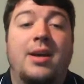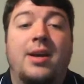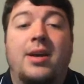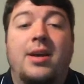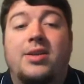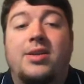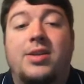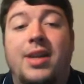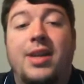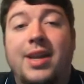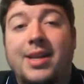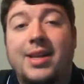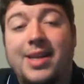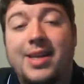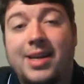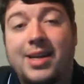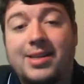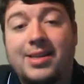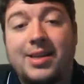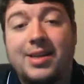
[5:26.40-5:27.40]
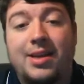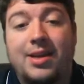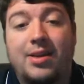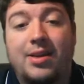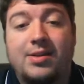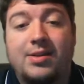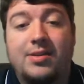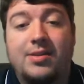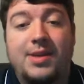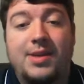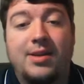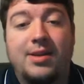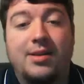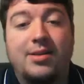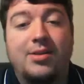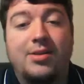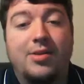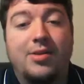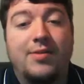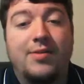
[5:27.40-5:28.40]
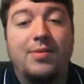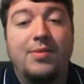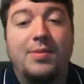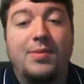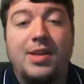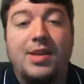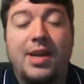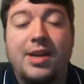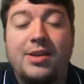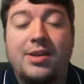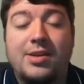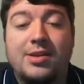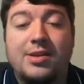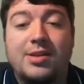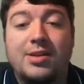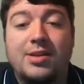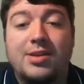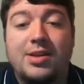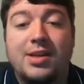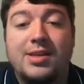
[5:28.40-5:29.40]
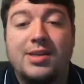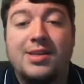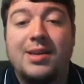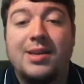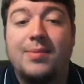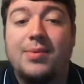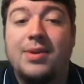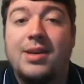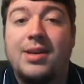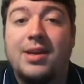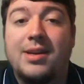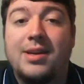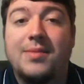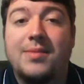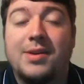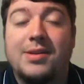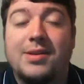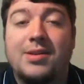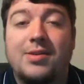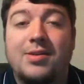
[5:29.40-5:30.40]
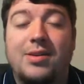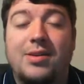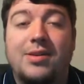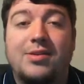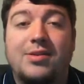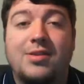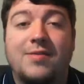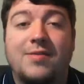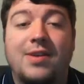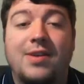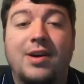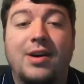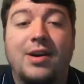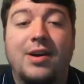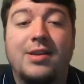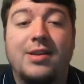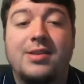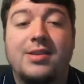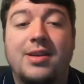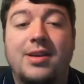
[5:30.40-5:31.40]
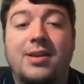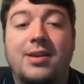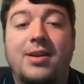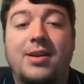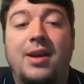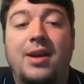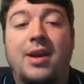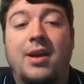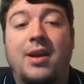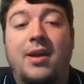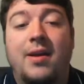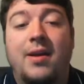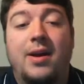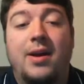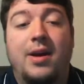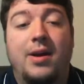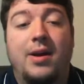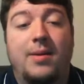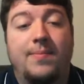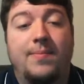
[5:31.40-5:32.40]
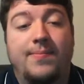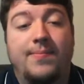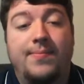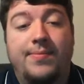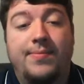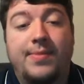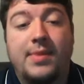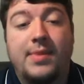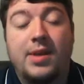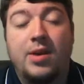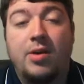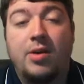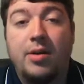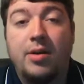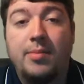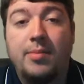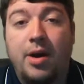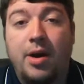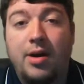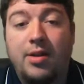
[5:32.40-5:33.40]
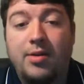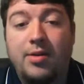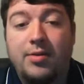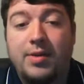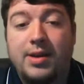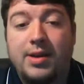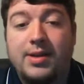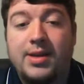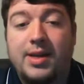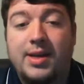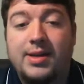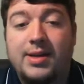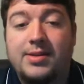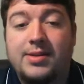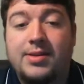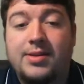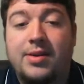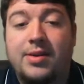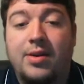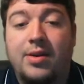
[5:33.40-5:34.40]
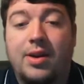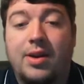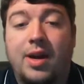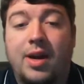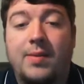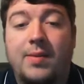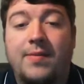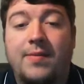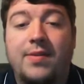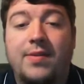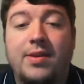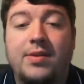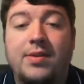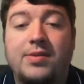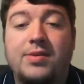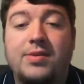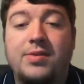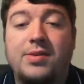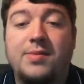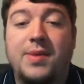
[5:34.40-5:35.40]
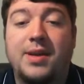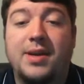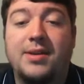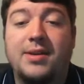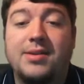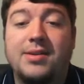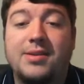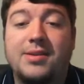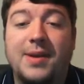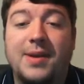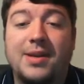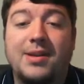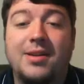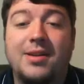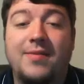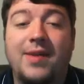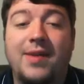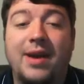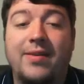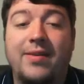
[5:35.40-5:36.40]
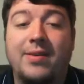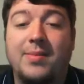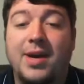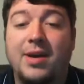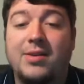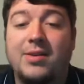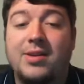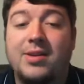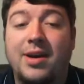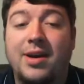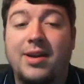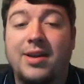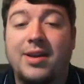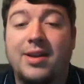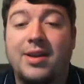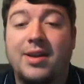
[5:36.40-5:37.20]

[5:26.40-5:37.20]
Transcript: Genetic testing can also be done to look for mutations in genes that predict muscular dystrophy onset. Heart monitoring tests are common for those who suspected of having myotonic